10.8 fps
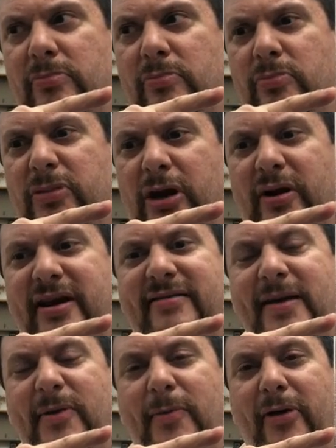an
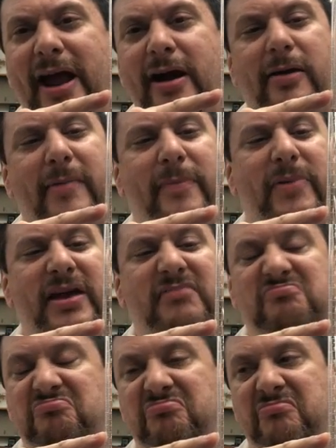acceptable error might be
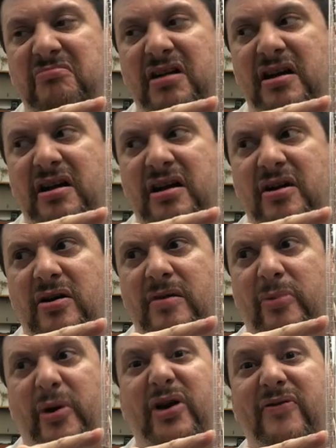
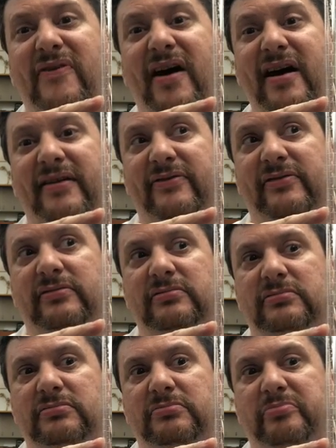0.05,
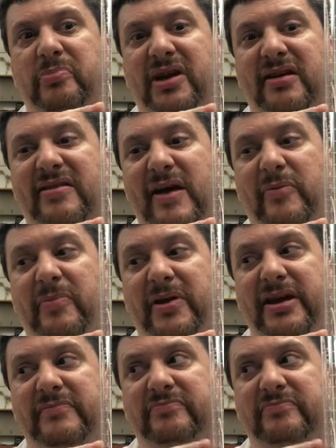because that would be,